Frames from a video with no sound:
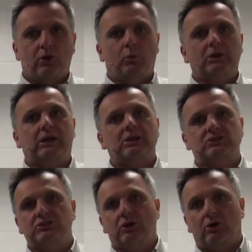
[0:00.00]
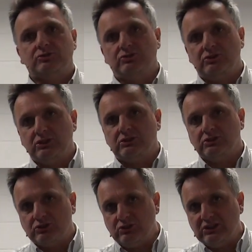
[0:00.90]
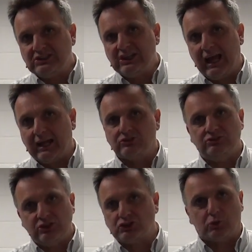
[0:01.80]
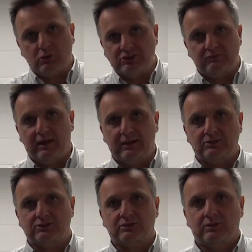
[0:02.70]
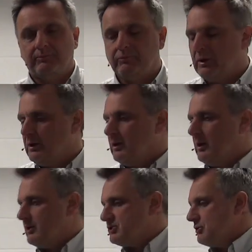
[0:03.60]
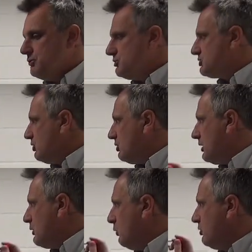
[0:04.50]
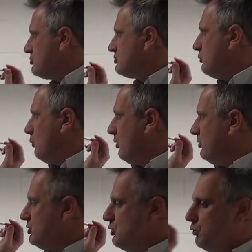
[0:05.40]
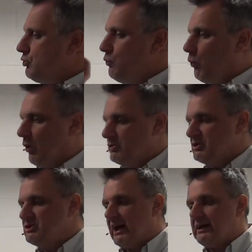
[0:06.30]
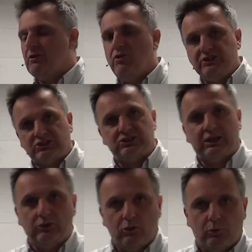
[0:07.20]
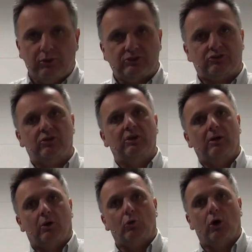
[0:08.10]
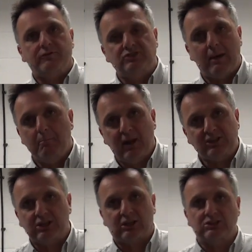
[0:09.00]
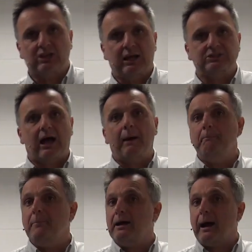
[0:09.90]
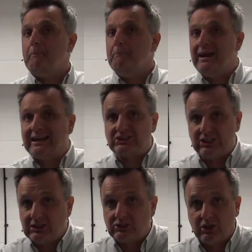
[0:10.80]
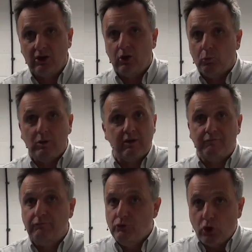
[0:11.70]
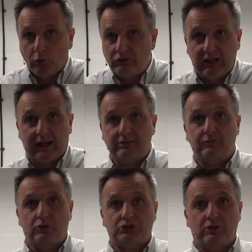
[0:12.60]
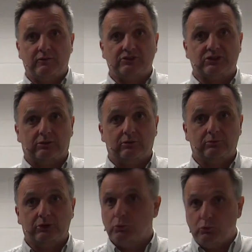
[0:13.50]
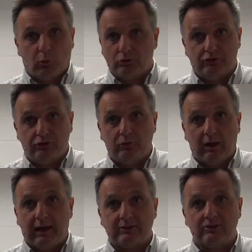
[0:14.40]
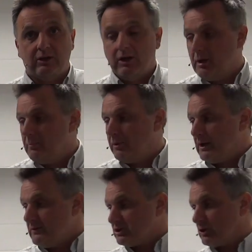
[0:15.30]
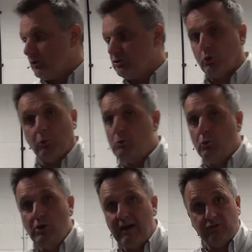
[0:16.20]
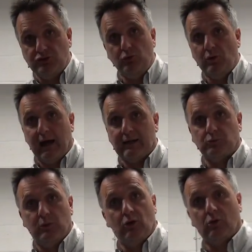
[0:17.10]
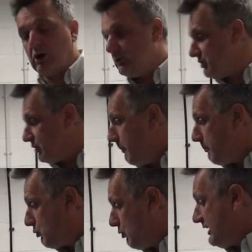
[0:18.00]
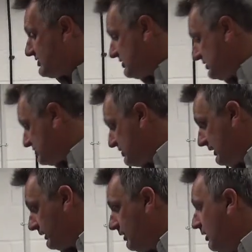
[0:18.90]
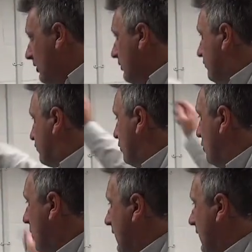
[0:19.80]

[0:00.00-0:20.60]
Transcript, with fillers: we can start to, de to detect discrete events. And so you certainly wouldn't want you wouldn't want to take this signal that's arrived 10 milliseconds late and, mi and mix it with a non-delayed version of the signal. You wouldn't want to do that. But in this console, we will never do that. We're not going to compress this thing through